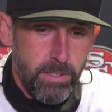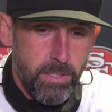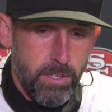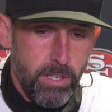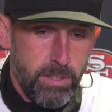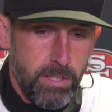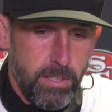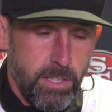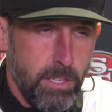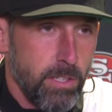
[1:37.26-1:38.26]
You know, I
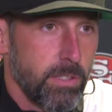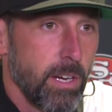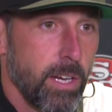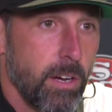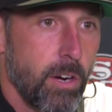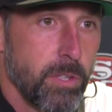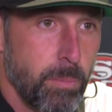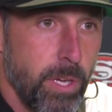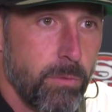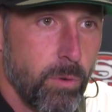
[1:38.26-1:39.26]
think you could tell how hard they
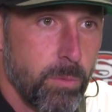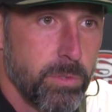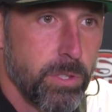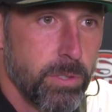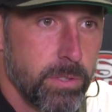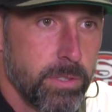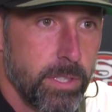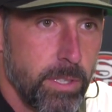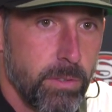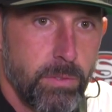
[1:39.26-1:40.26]
played for him, too.
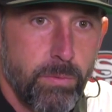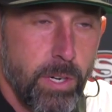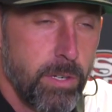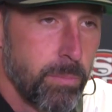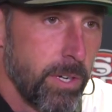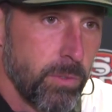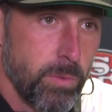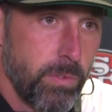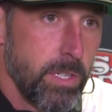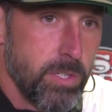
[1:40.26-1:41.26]
I was very impressed
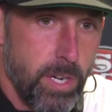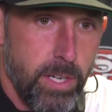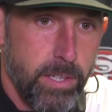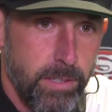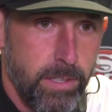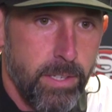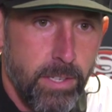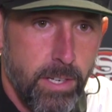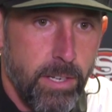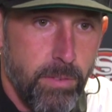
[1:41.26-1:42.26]
with CJ, and
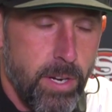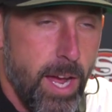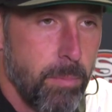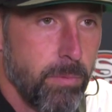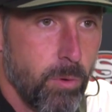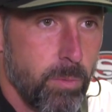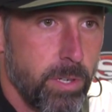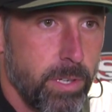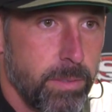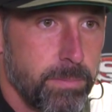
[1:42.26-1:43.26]
I'm very happy for him
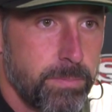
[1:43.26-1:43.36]
today.